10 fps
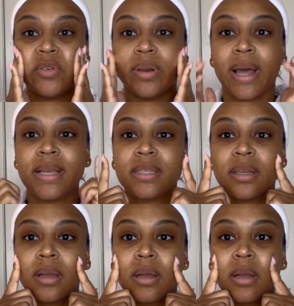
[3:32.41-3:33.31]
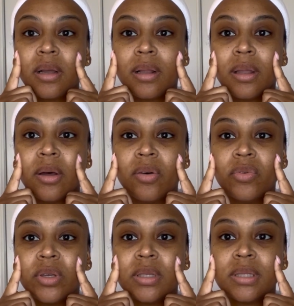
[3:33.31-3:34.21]
nice glow, if you
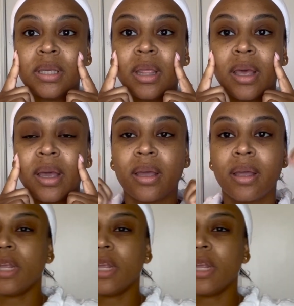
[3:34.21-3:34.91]
can see that.